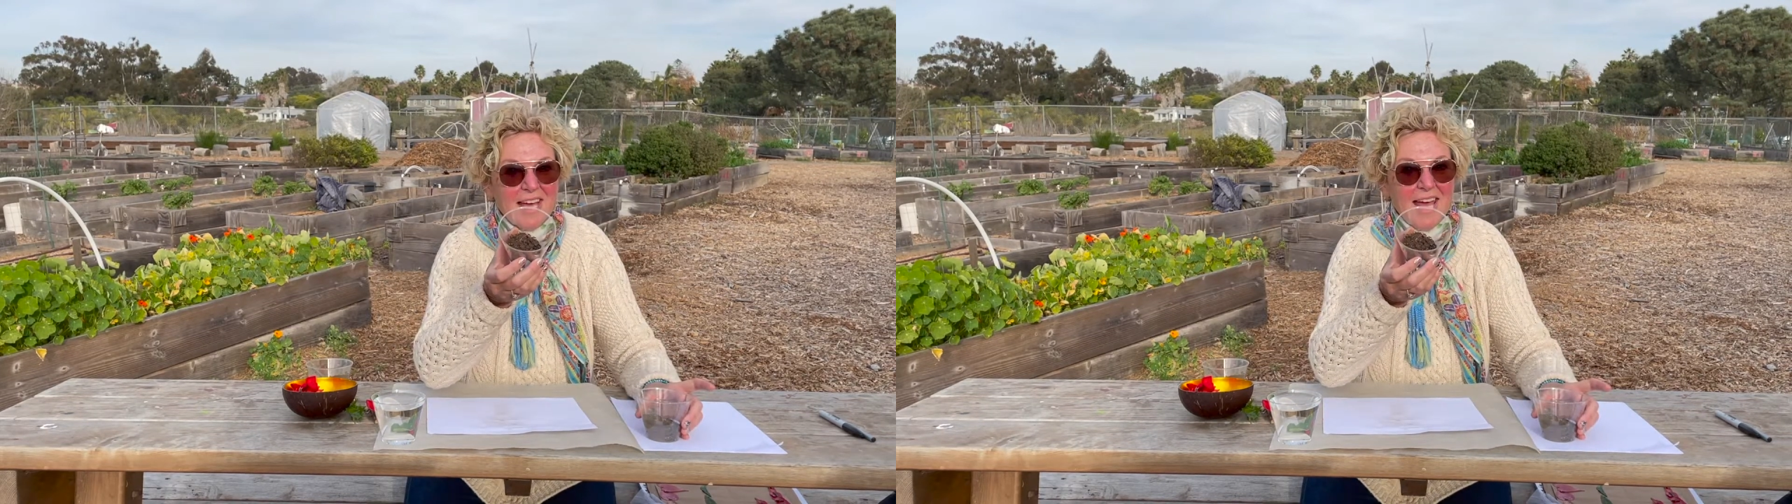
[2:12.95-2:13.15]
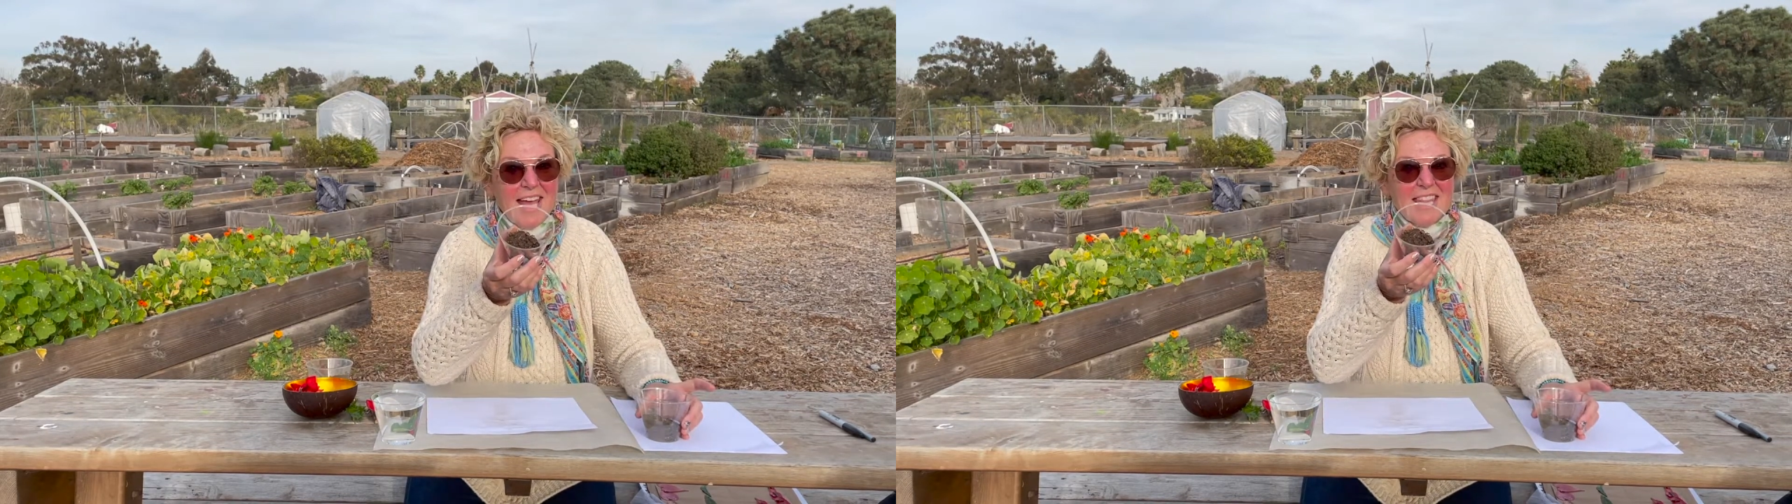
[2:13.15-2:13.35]

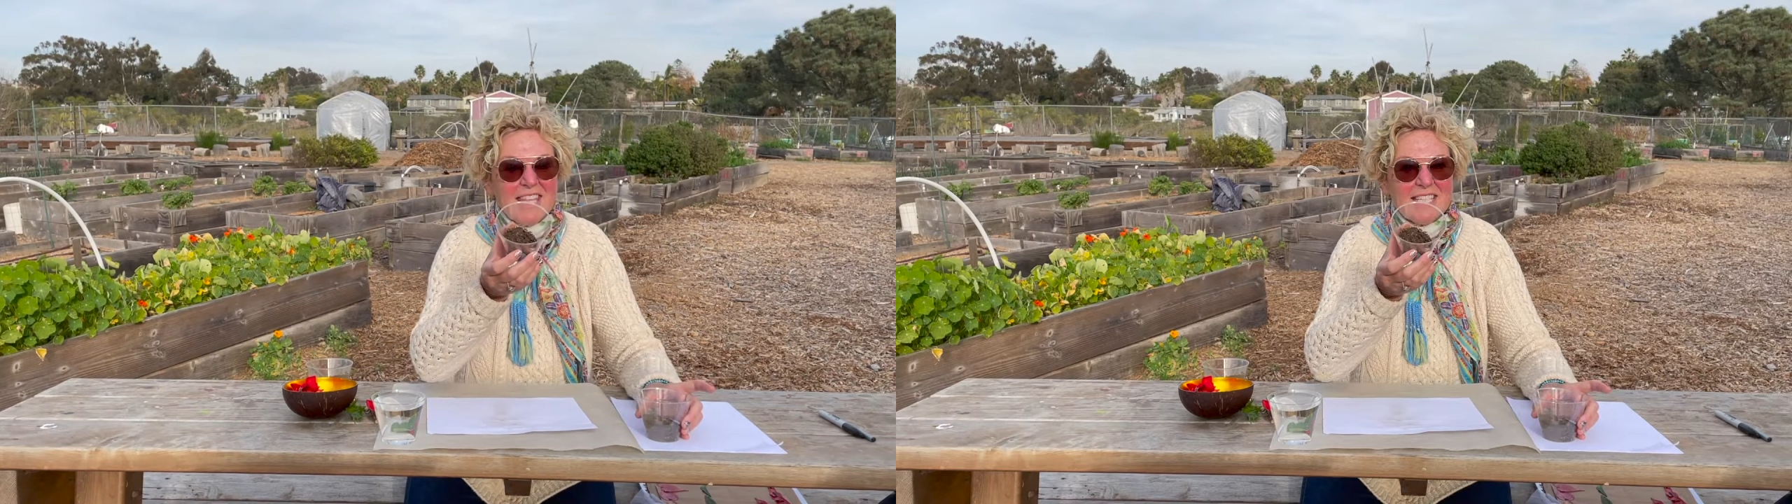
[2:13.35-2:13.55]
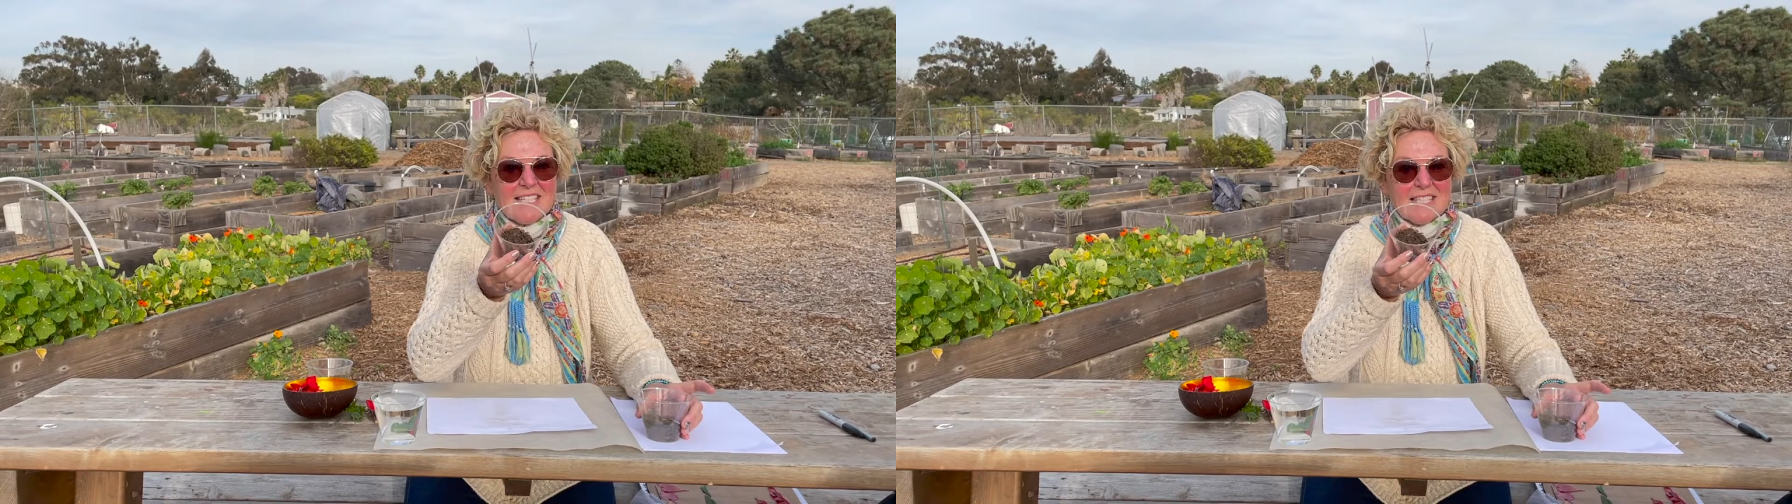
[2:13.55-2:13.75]
and
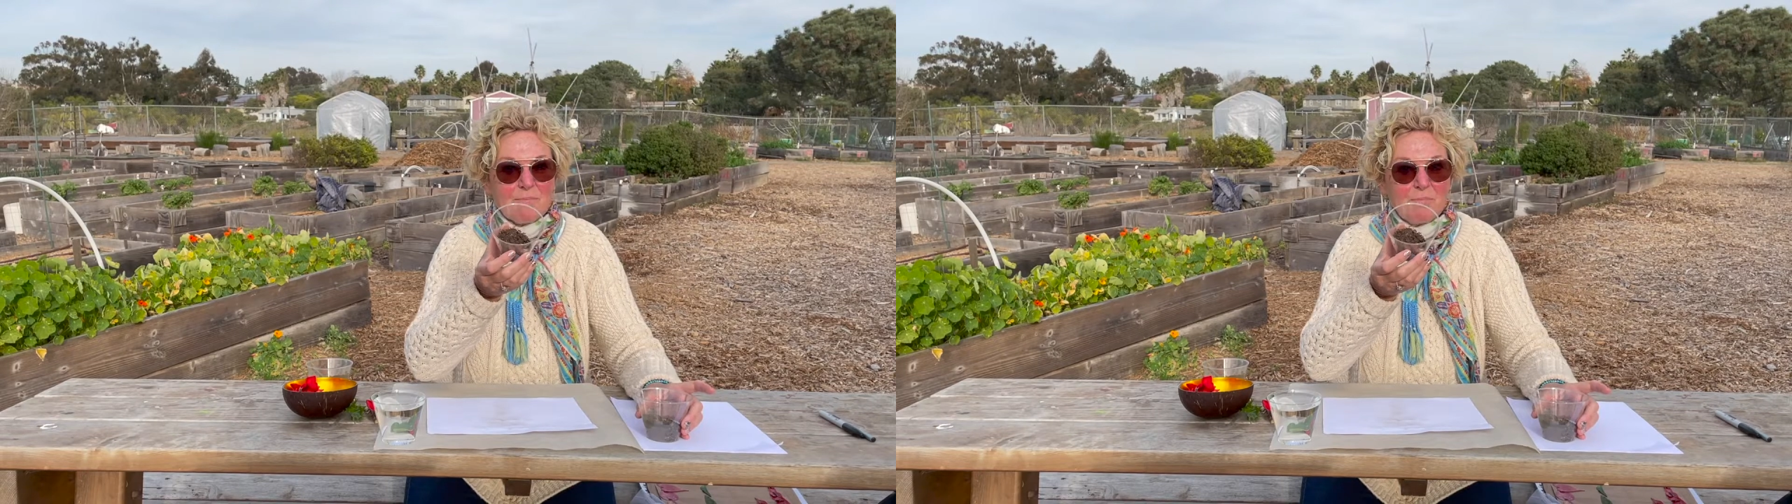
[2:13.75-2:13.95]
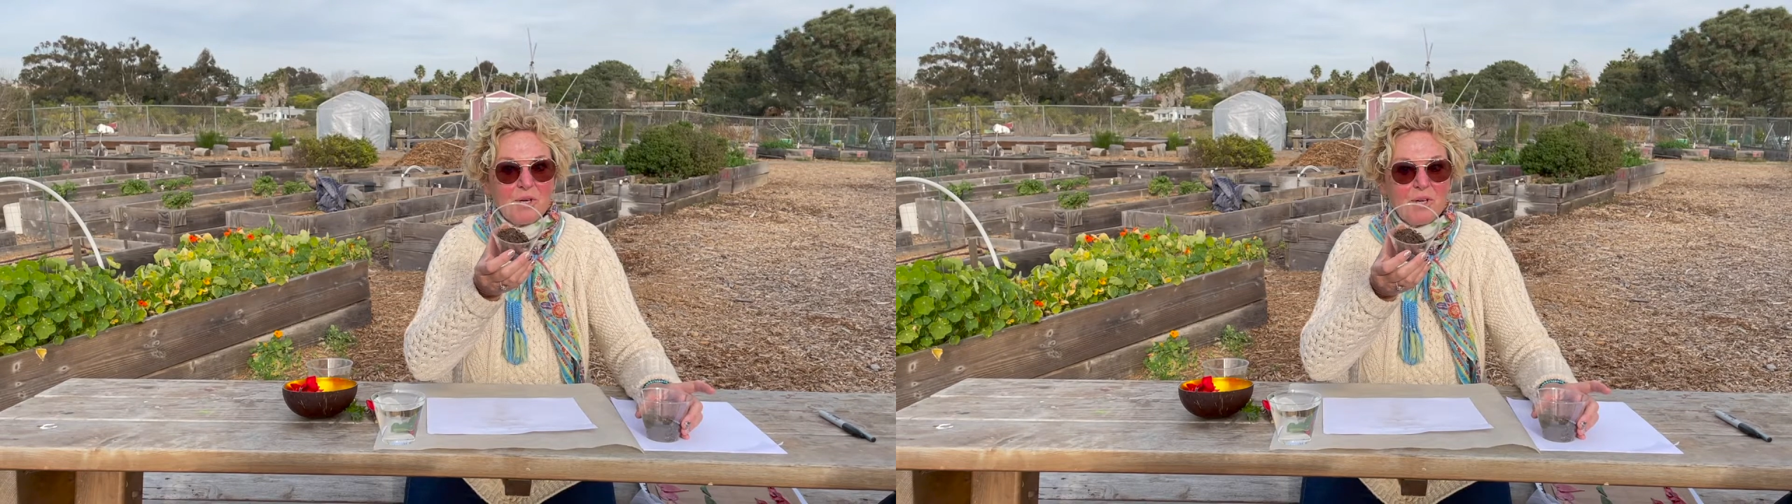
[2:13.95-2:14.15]
this is
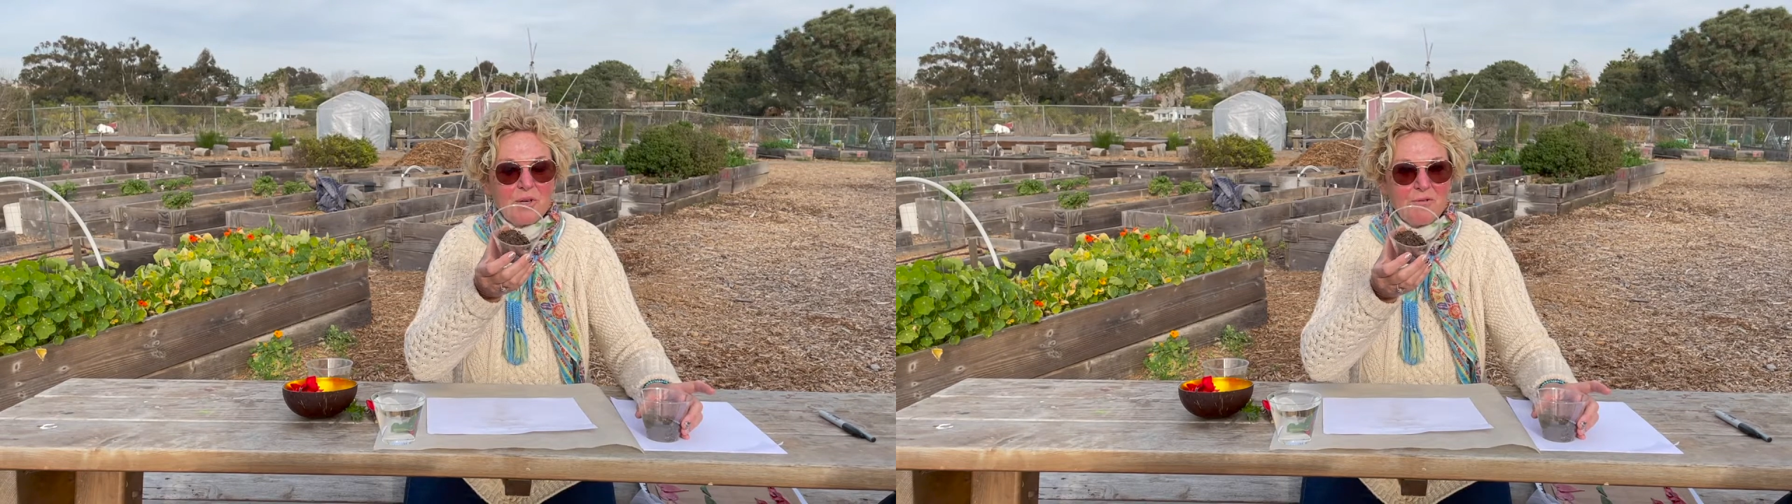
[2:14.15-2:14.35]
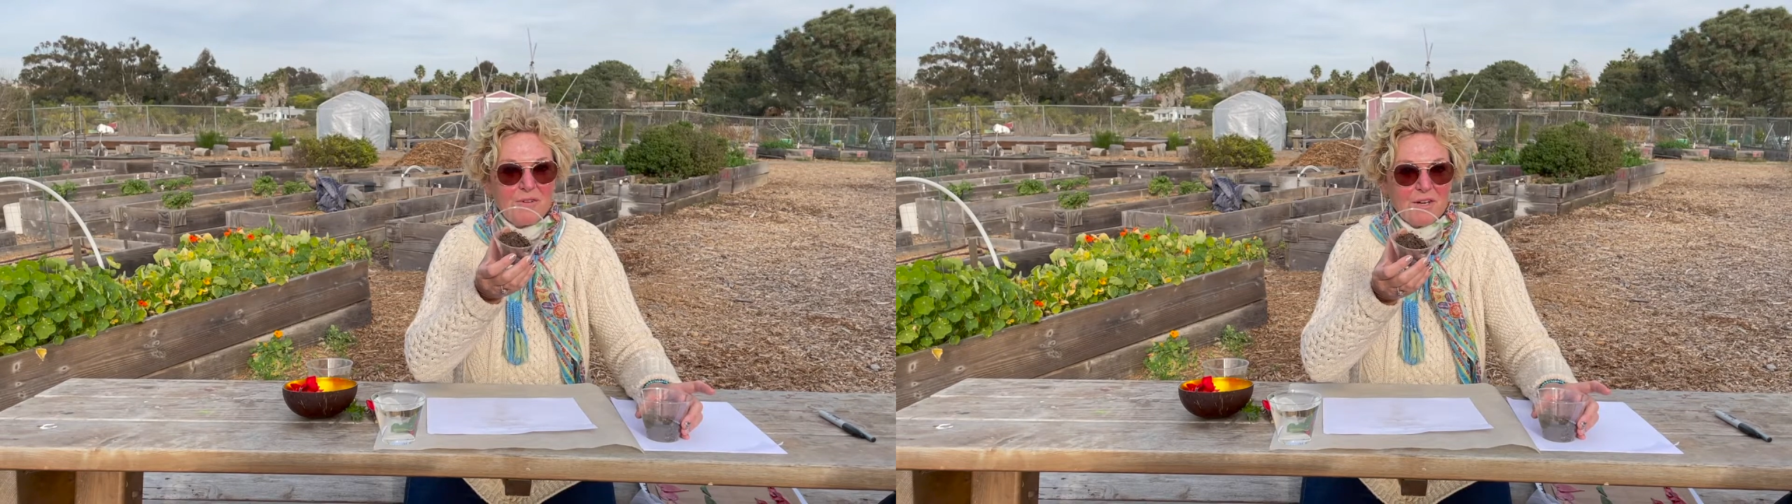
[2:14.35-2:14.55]

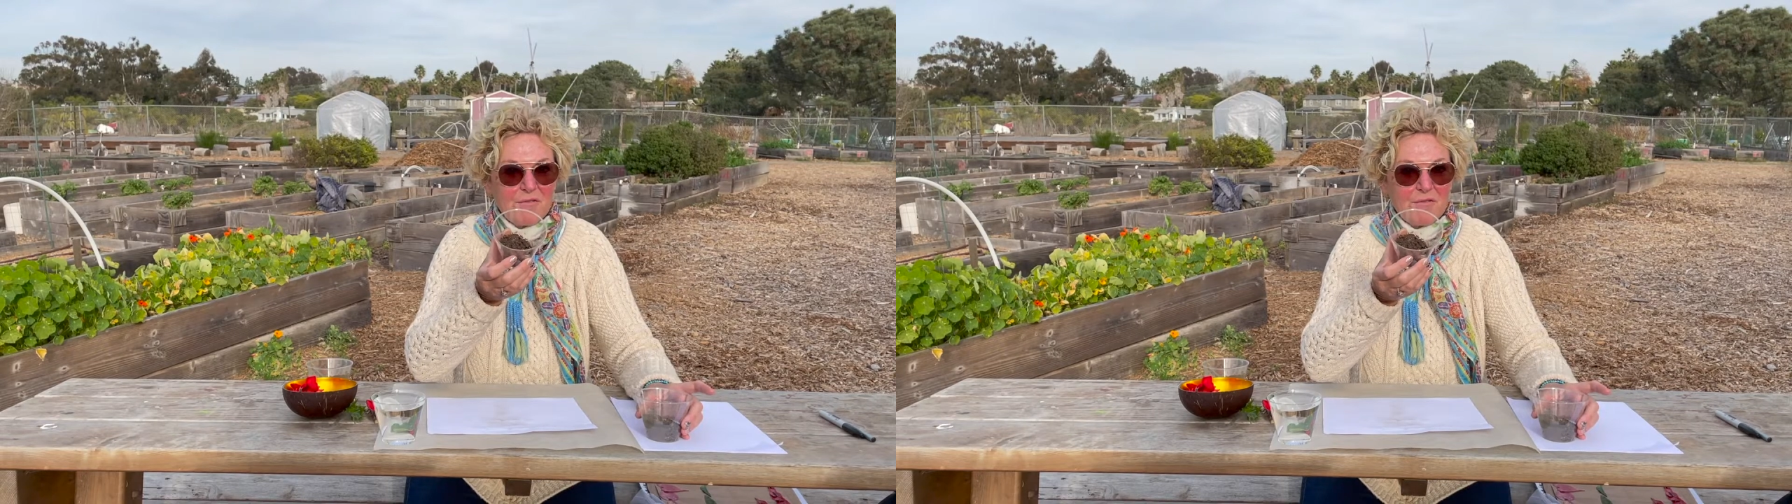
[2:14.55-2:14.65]
perfect